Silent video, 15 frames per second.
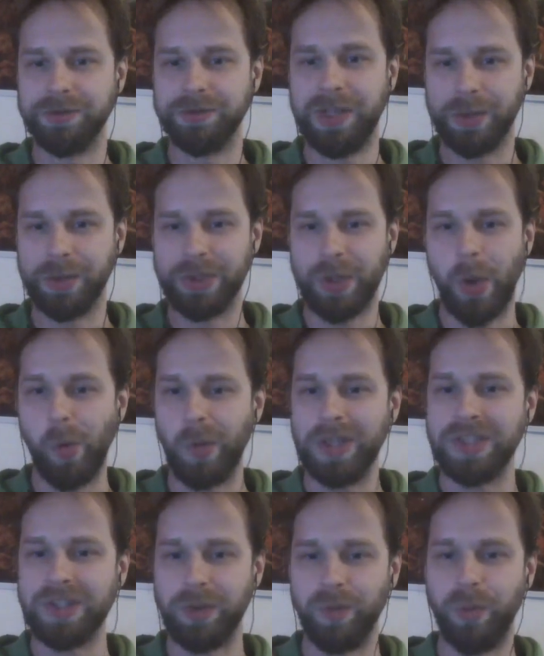was
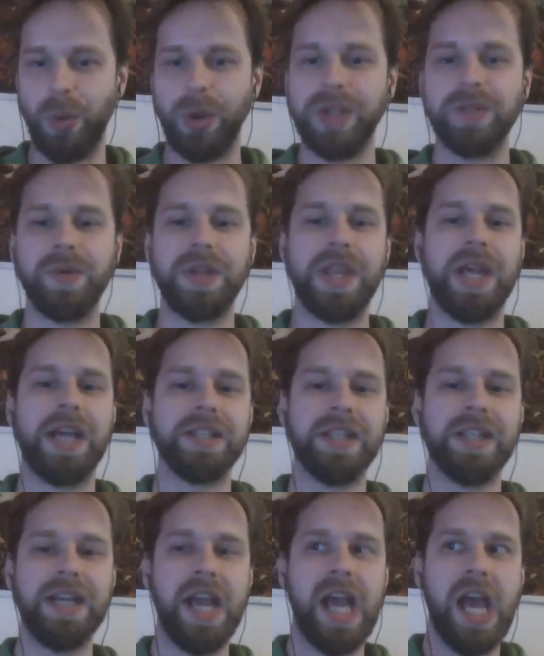always on point with that.
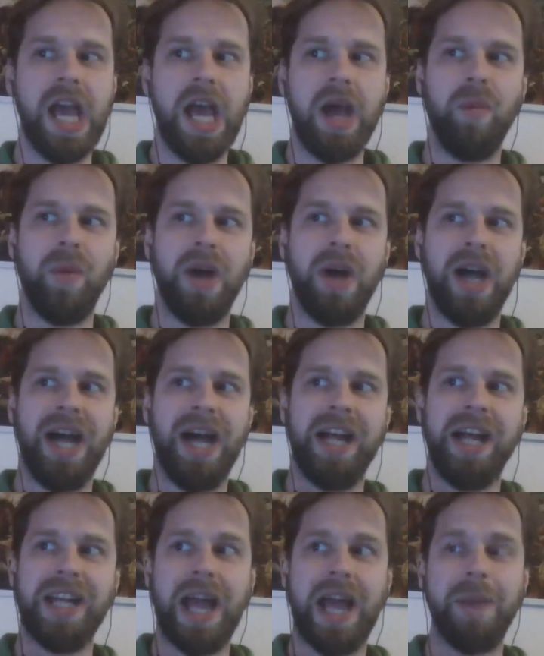
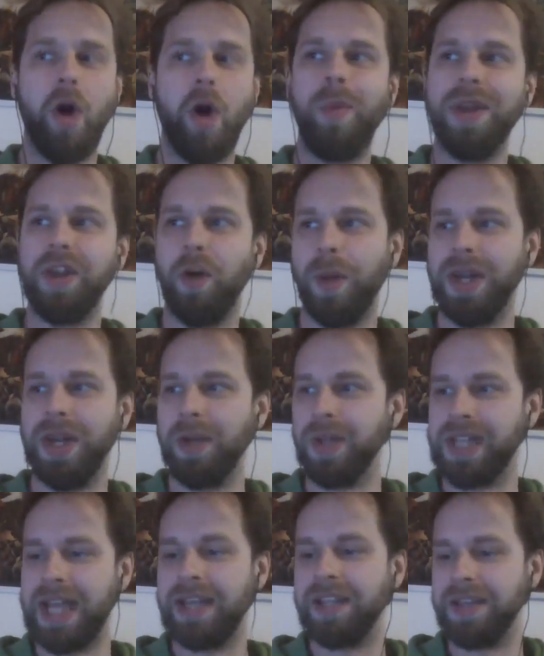And I'm hoping nobody
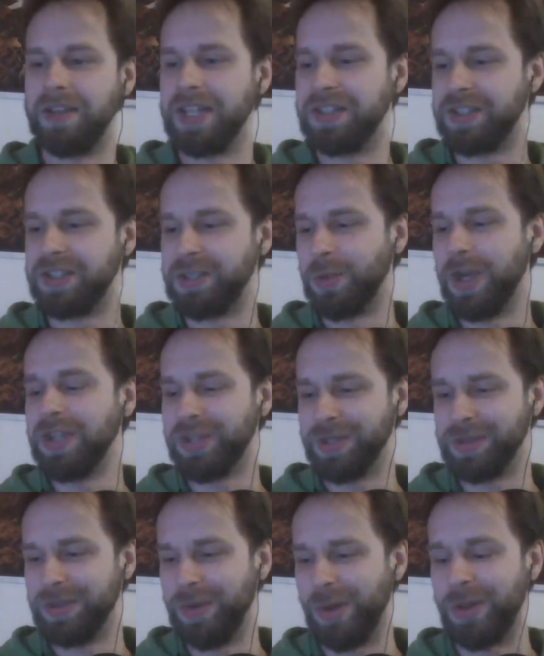will get into that
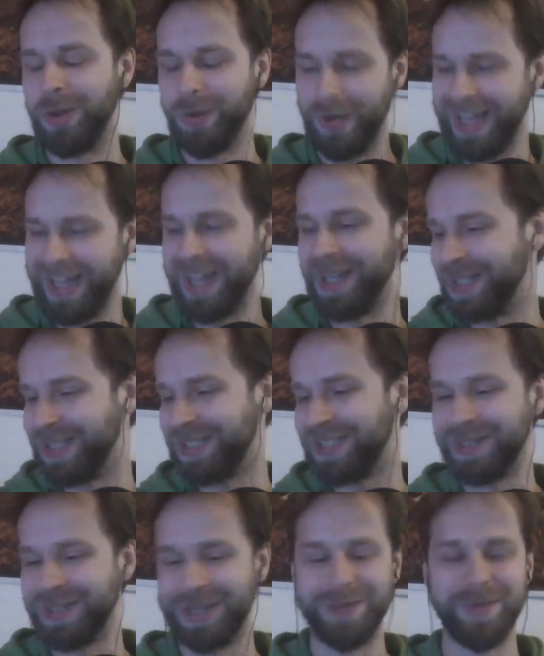situation, although again,
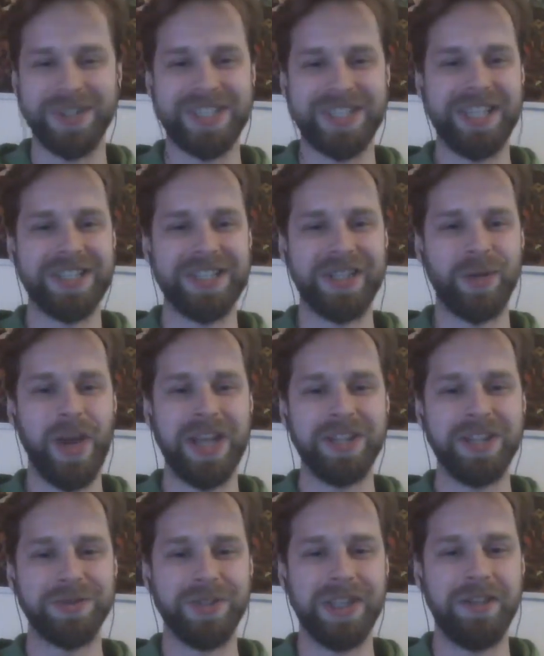it's in a masochistic way,
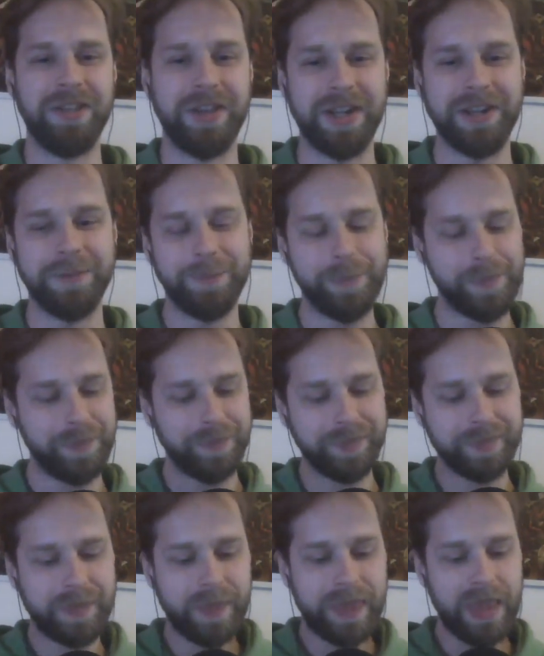it's really fun.
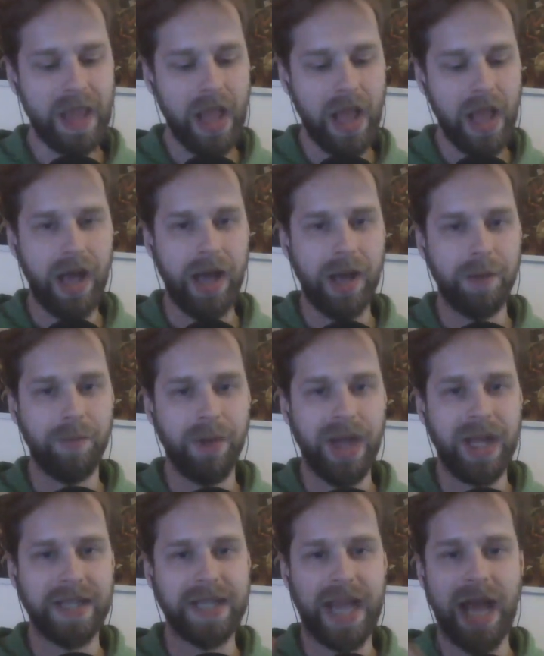
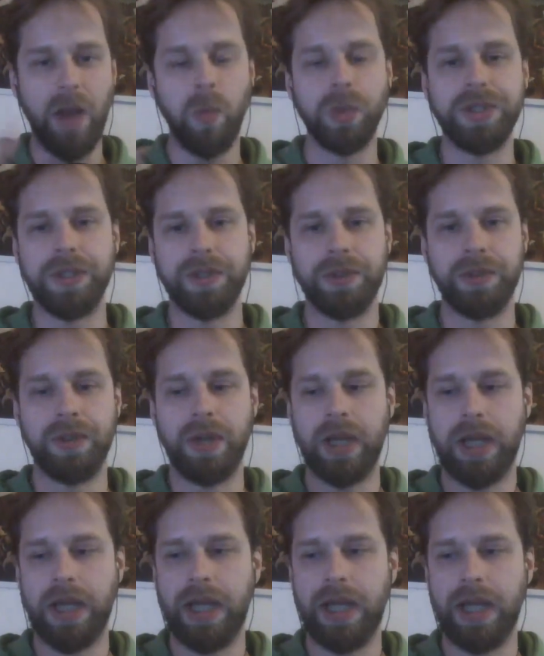But how would
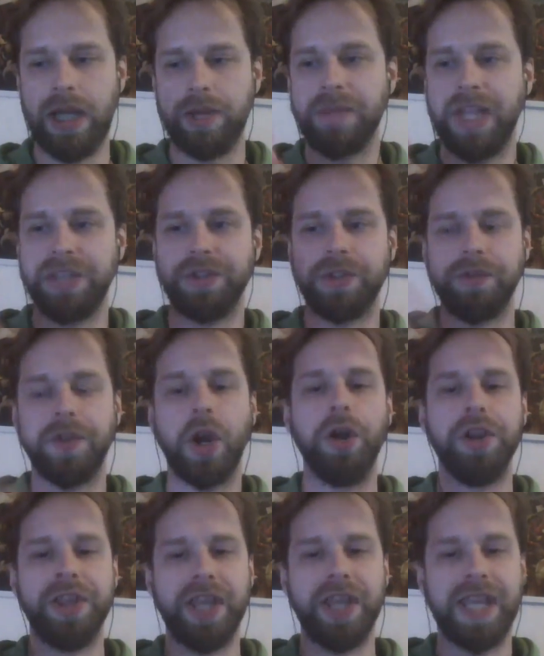you sort of
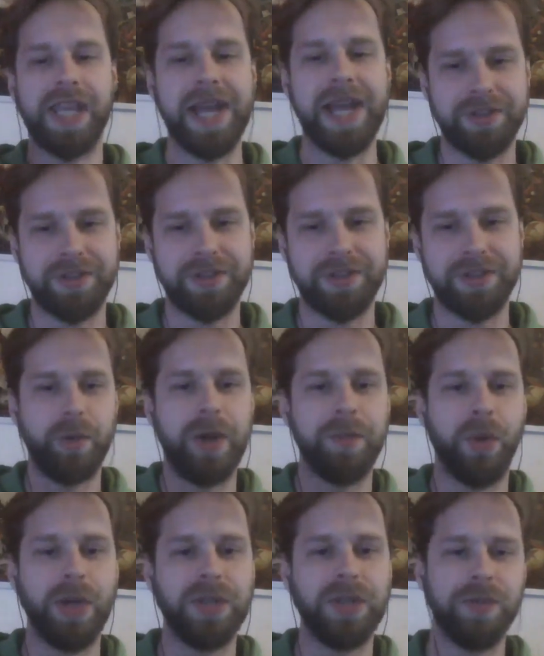herd the cats? Because at
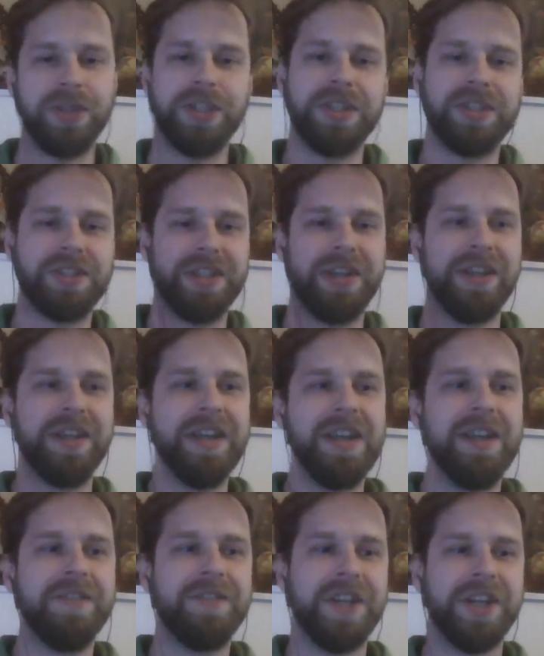one point we just
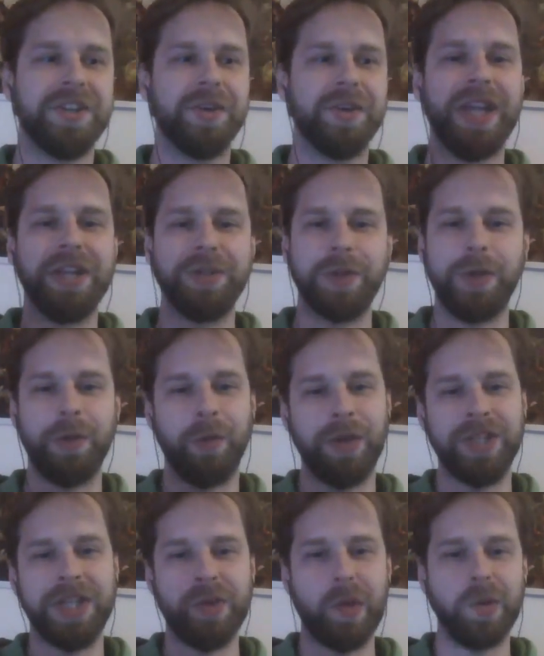figured, okay, so you
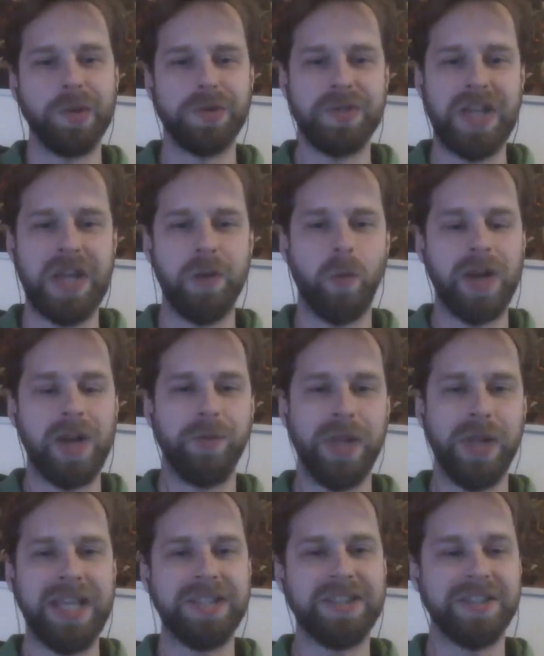want us all to stay in one
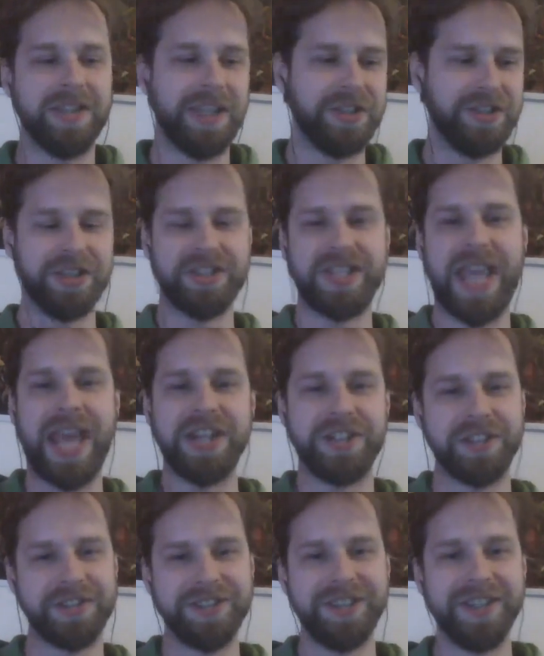place, let's just
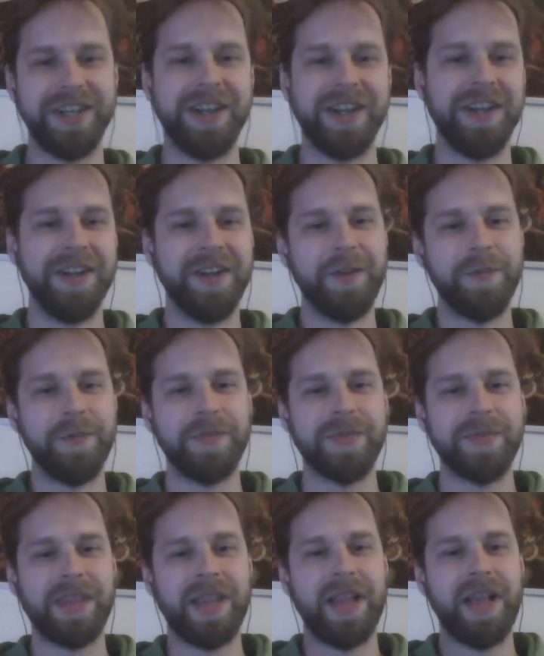scatter.
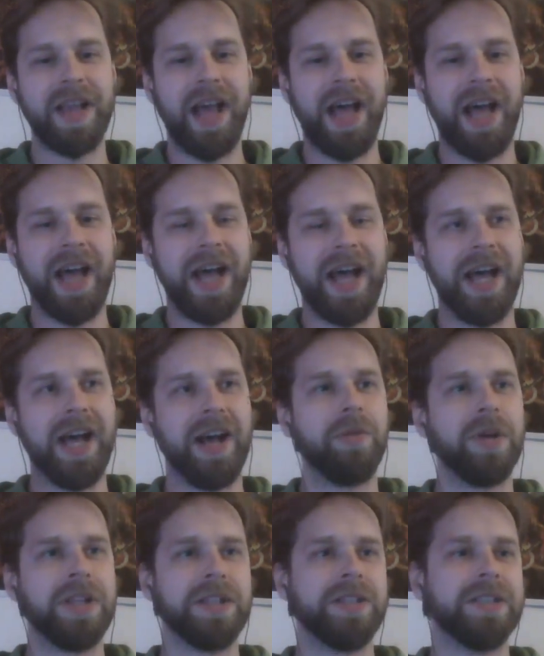
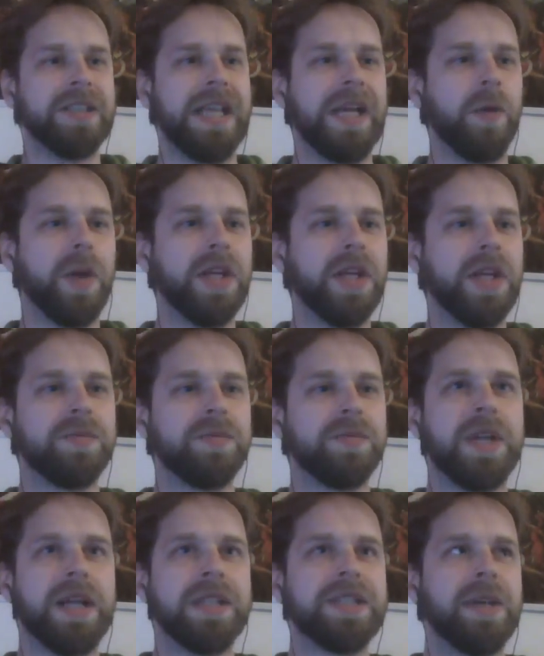And we
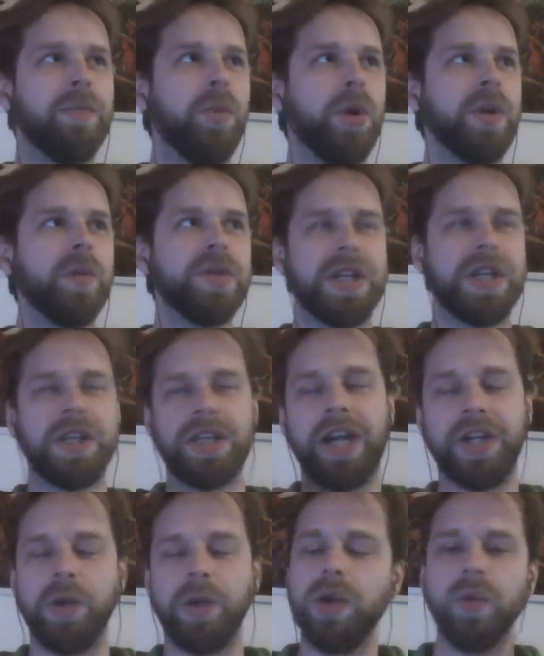at some point we started
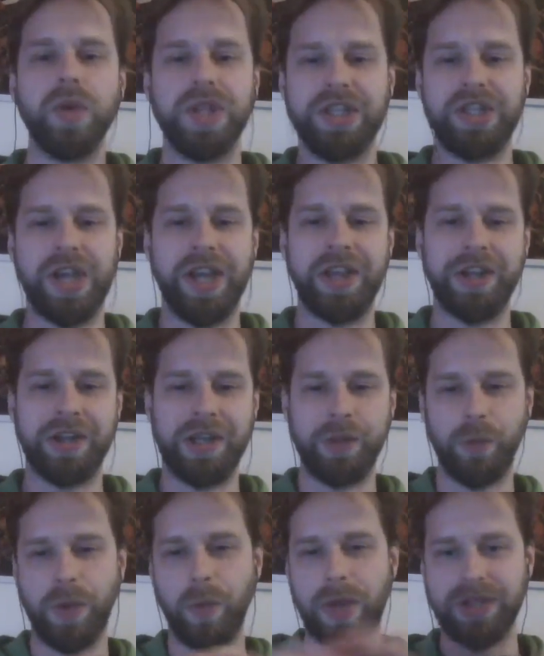arguing with each other,
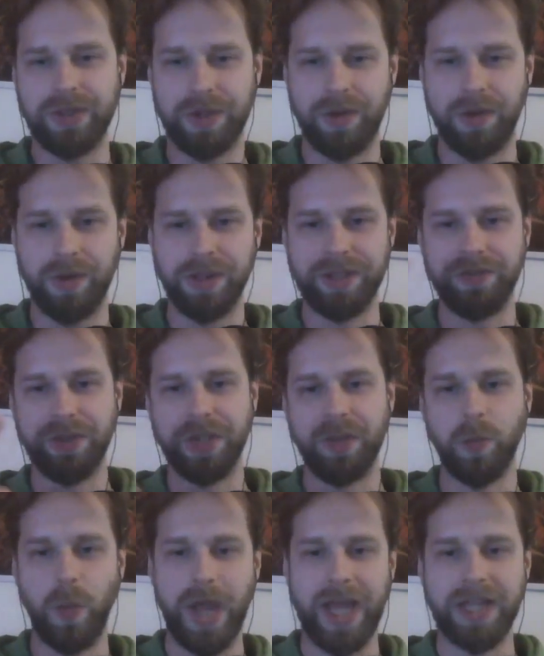and we went all
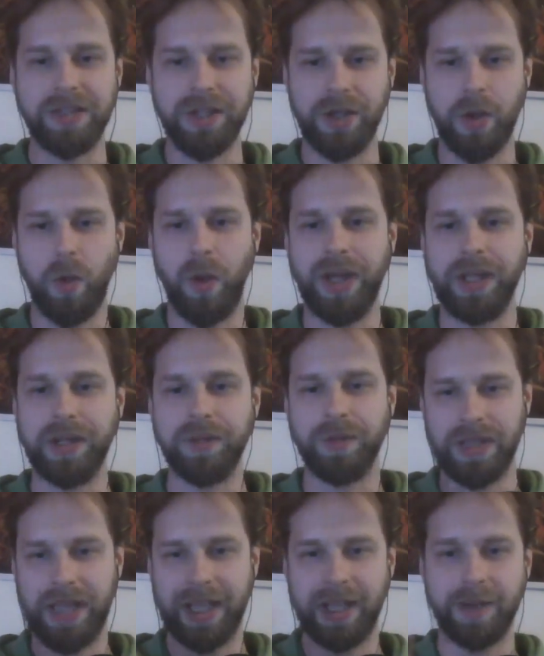different ways, and it
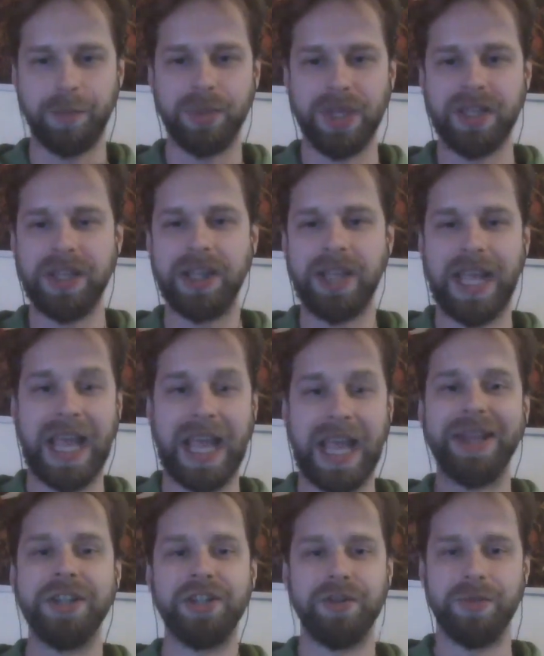was completely
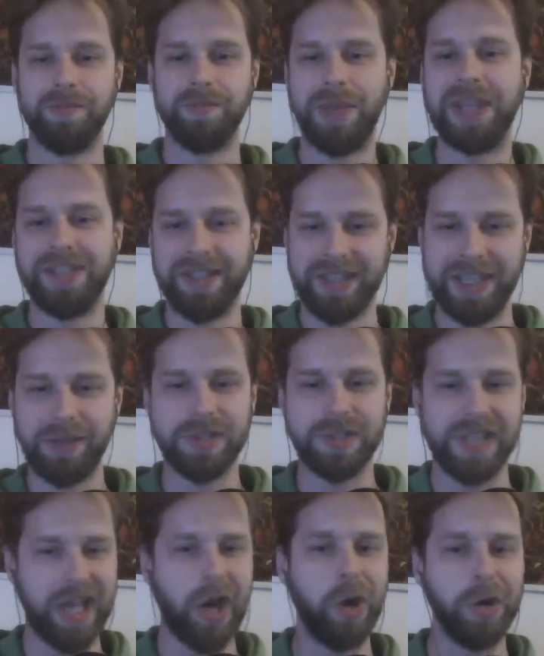unmanageable. Basically, it
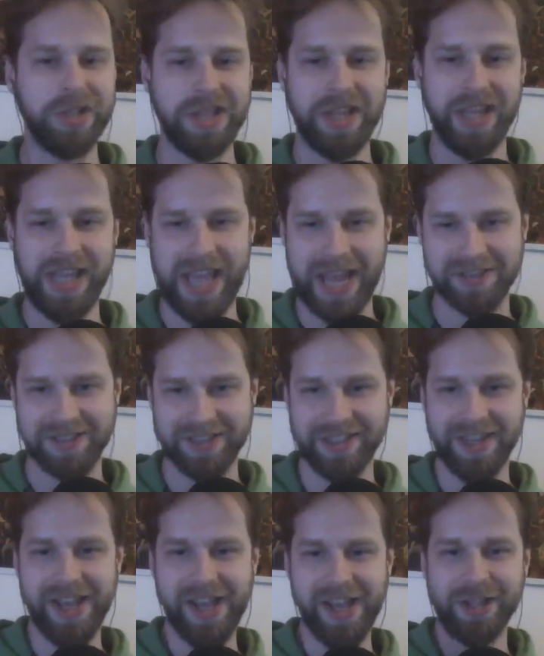was like herding the
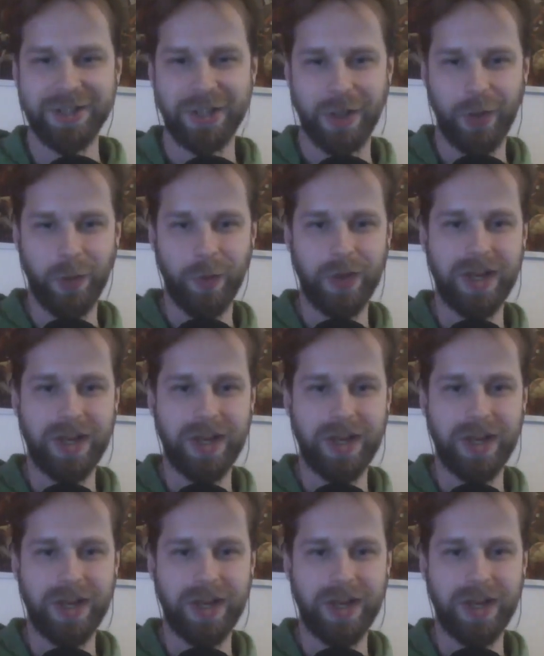cats. So